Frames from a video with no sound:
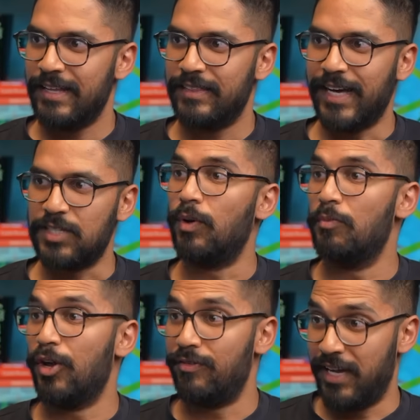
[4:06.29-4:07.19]
That's what
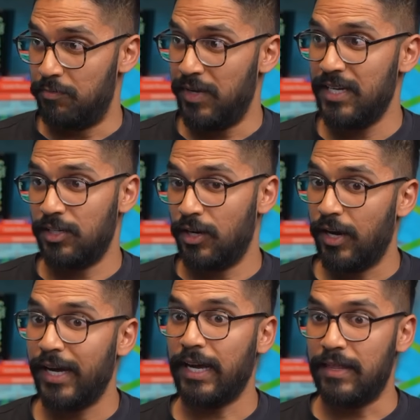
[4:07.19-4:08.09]
motivated me to go,
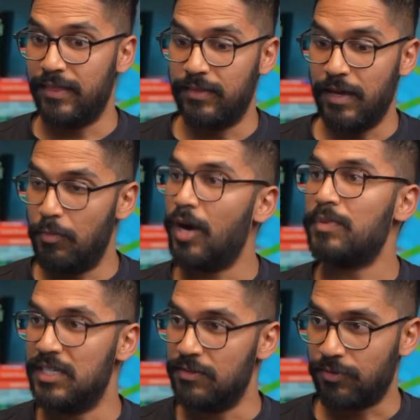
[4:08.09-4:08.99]
okay, there might
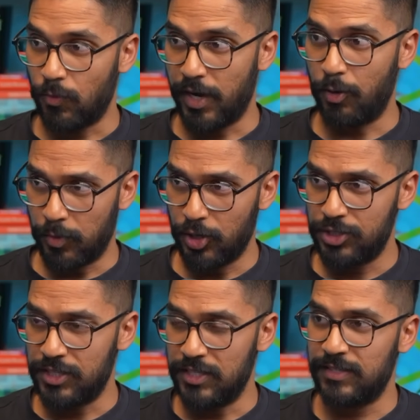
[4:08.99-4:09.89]
be a different way to
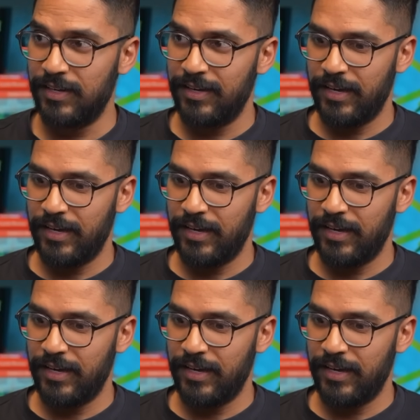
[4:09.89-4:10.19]
approach this.